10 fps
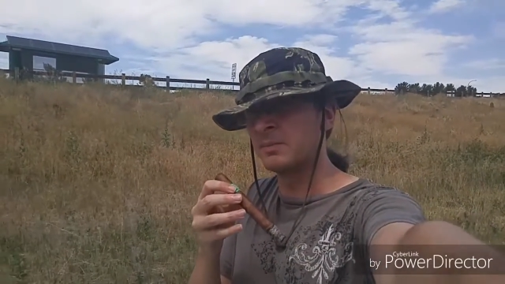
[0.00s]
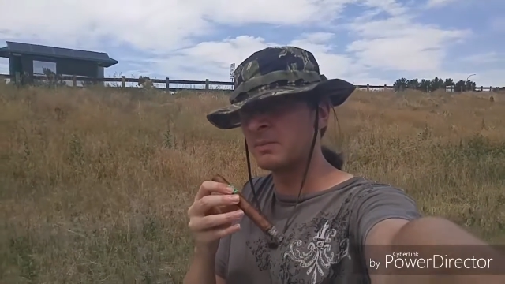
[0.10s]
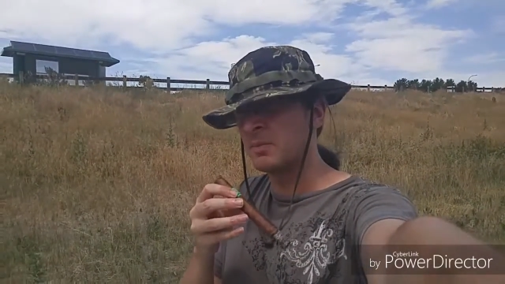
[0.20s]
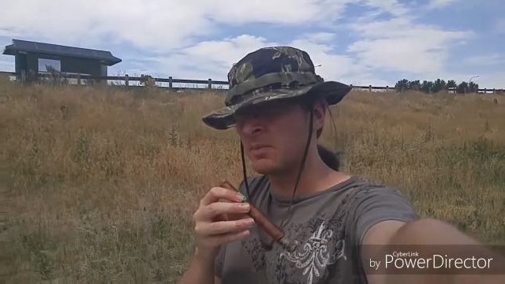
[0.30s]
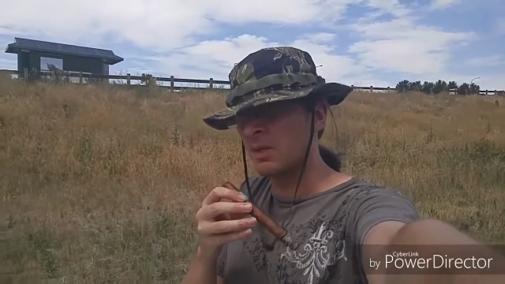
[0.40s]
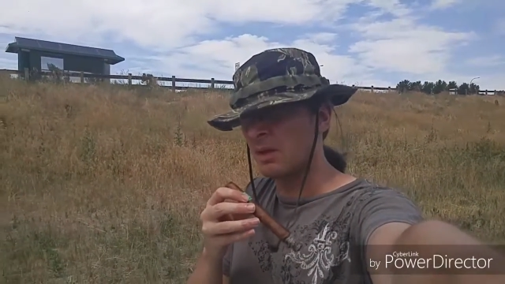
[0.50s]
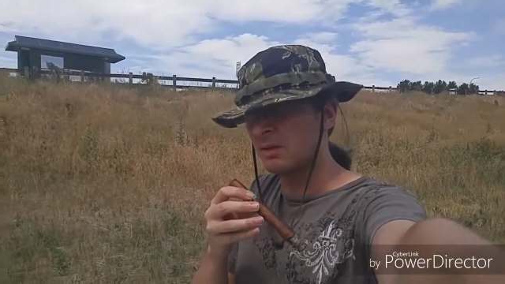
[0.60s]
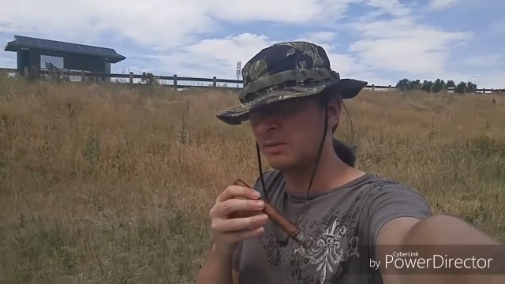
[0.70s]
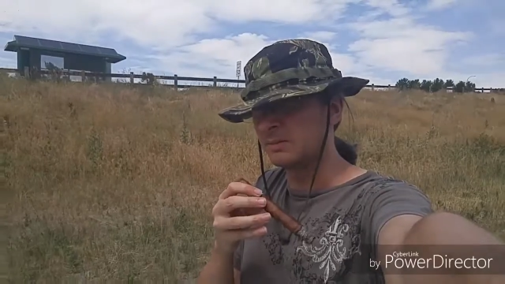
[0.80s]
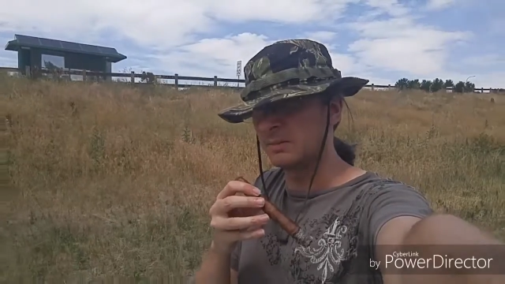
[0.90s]

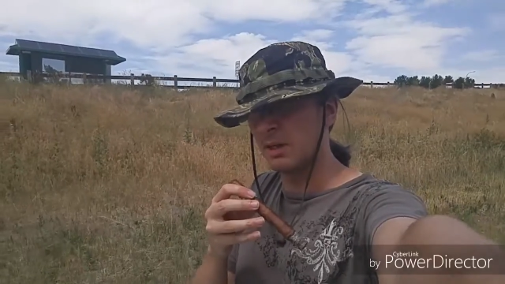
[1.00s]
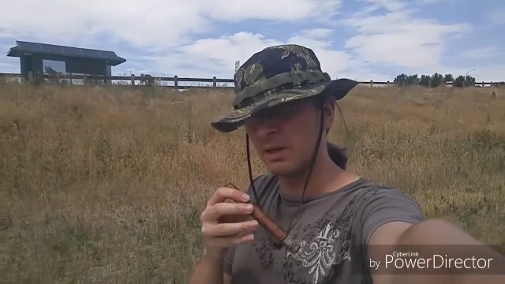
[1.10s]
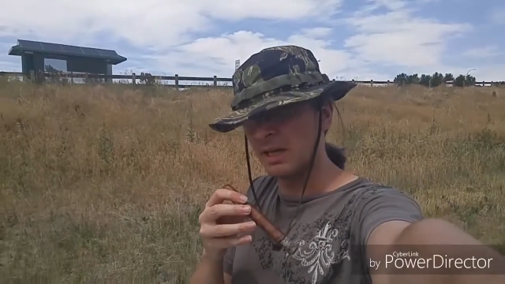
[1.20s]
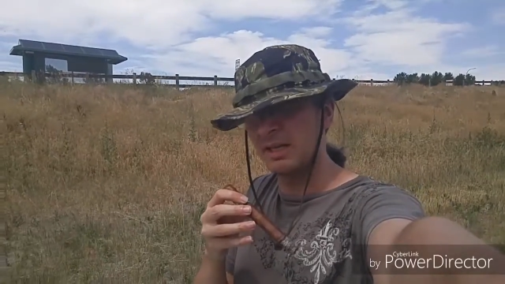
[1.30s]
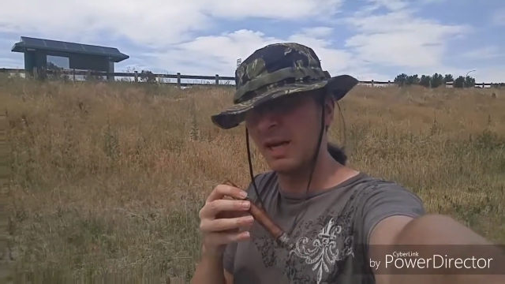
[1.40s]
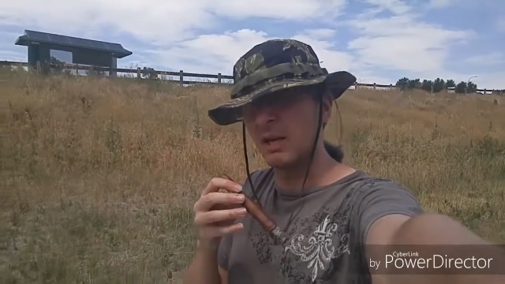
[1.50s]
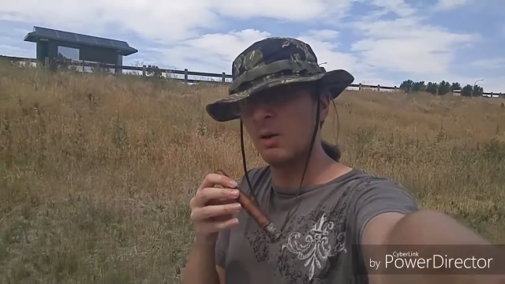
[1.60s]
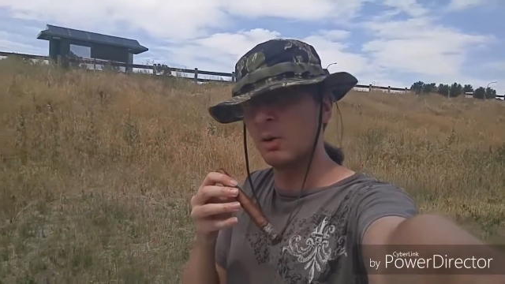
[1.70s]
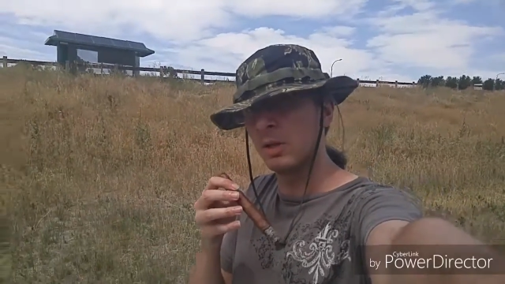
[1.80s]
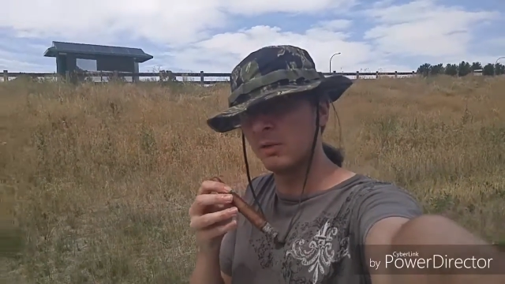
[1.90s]
Other than that, not
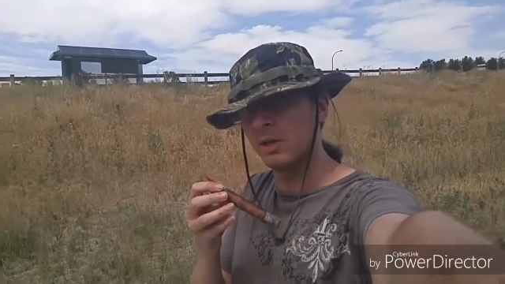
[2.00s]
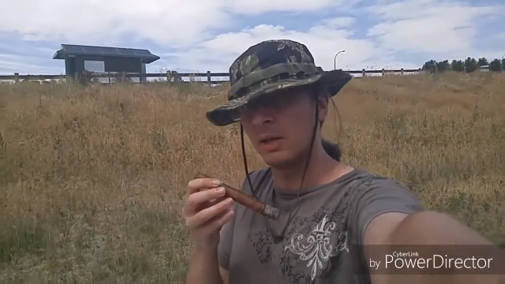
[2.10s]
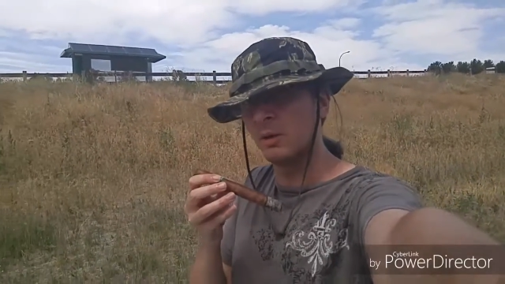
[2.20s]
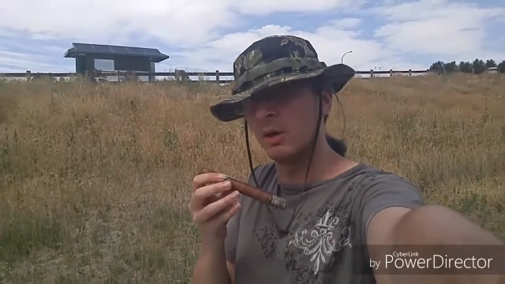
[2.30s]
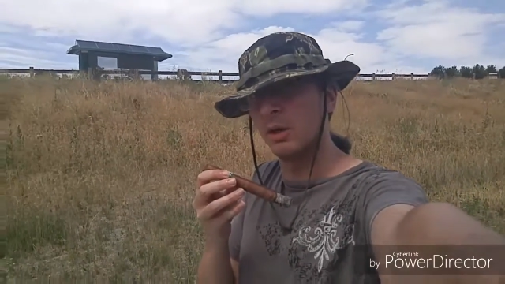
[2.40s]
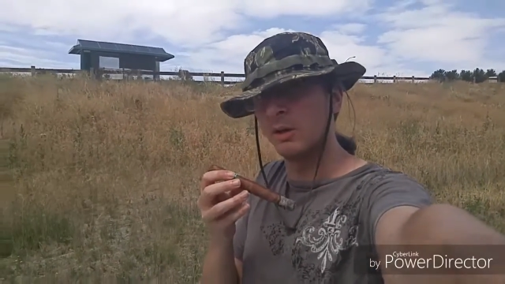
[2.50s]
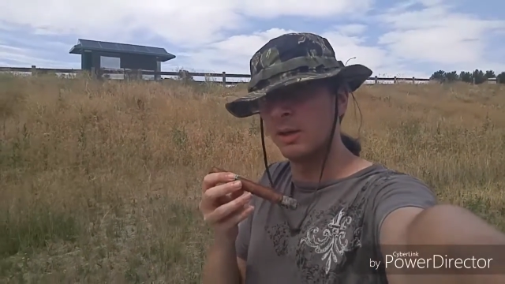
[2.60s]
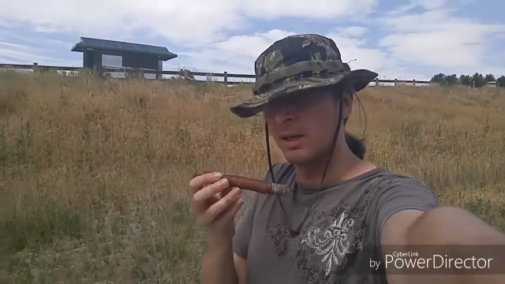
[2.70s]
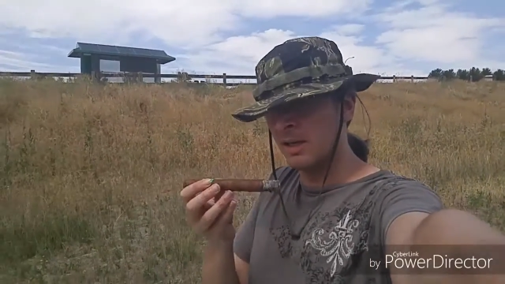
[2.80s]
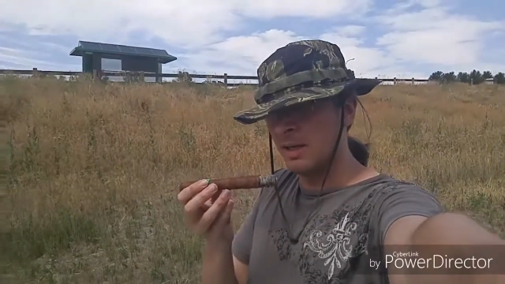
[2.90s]
a whole hell of a lot going
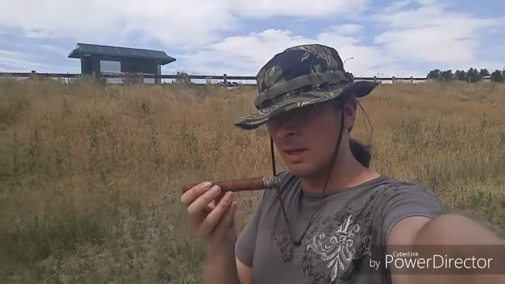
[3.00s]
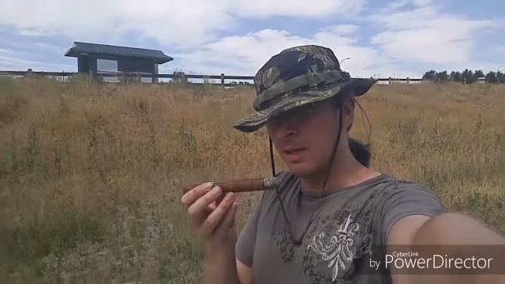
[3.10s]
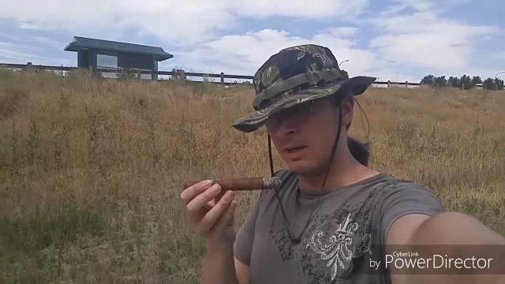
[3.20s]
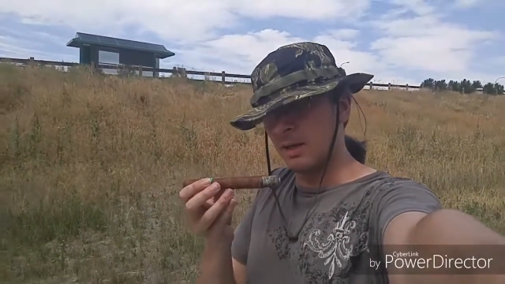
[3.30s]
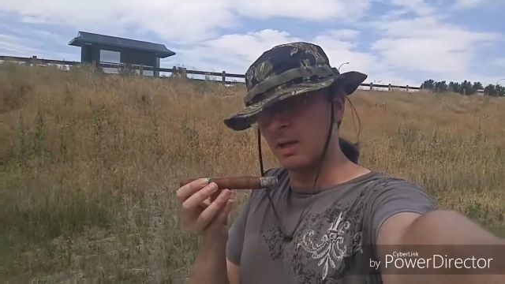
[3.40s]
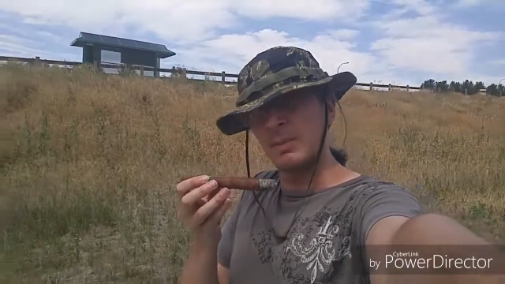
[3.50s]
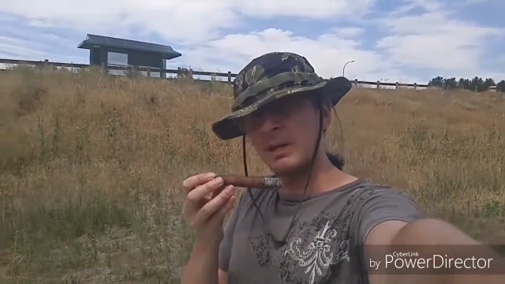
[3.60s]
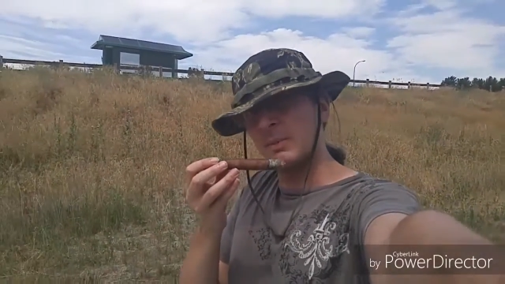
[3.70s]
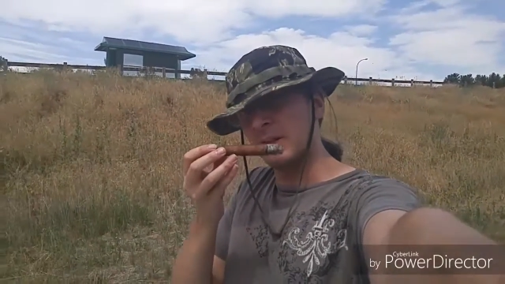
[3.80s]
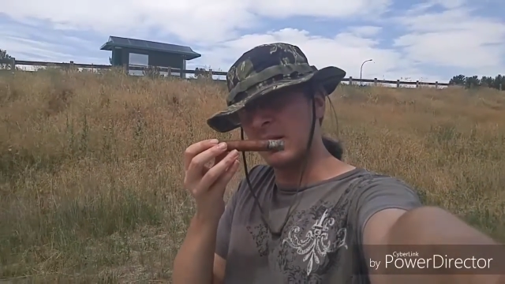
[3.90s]
on. I'll get
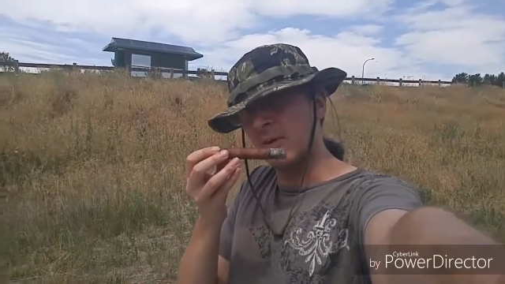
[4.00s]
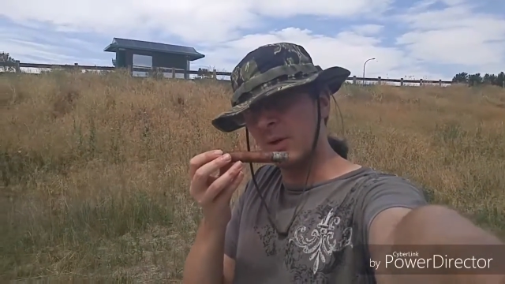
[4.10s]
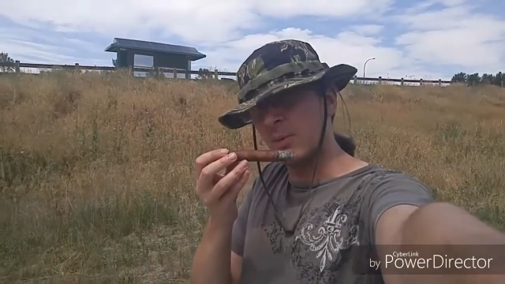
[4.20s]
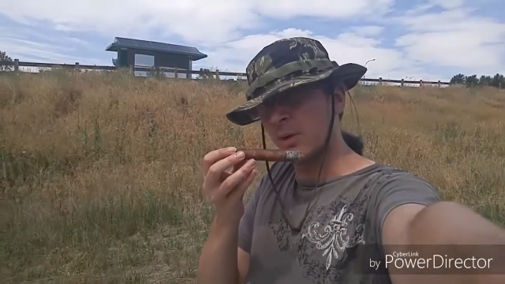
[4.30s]
back to you about the halfway